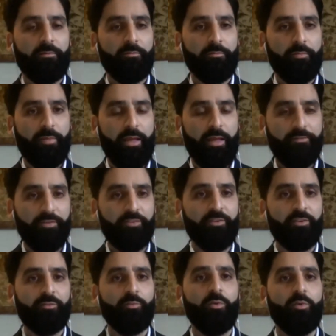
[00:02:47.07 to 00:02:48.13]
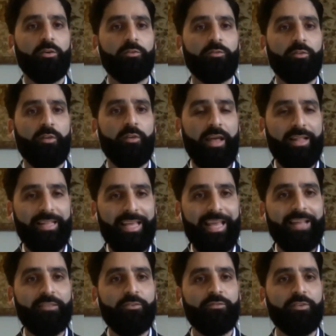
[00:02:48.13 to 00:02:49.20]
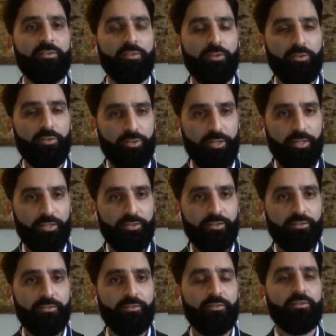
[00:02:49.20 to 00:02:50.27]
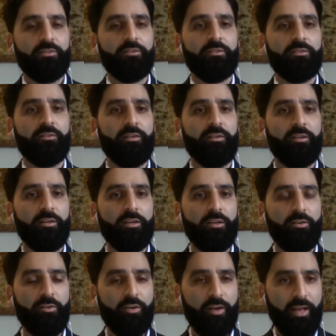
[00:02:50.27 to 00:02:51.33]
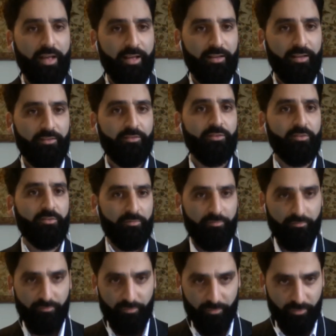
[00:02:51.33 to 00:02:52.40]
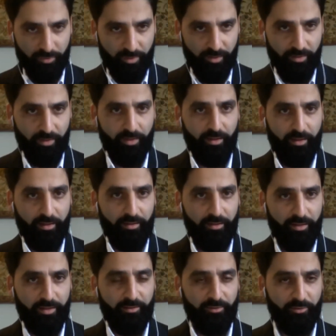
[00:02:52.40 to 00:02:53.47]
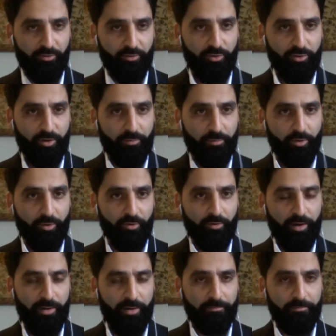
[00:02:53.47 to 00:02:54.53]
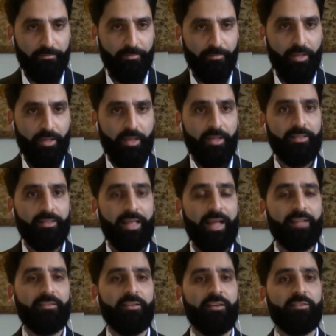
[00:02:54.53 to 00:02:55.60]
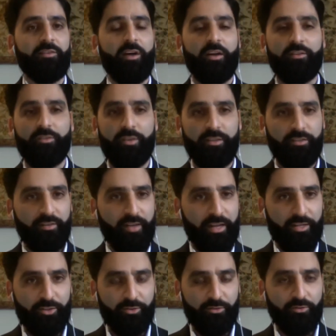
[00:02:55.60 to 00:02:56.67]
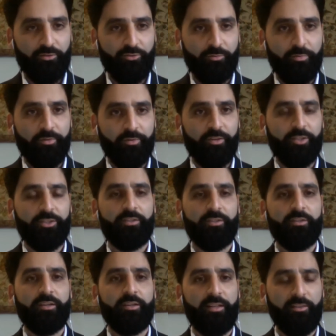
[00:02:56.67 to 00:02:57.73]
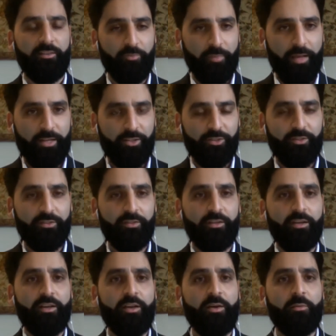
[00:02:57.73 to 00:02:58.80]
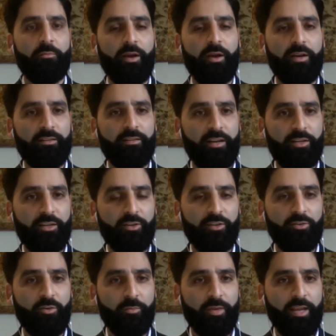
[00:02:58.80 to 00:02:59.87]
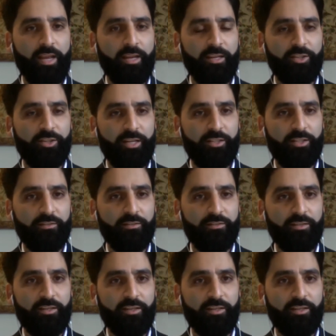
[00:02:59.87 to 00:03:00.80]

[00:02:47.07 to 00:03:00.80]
emphasis was, at the end of these negotiations, Iran has its nuclear program that is under international supervision, inspection by the International Atomic Energy Agency, the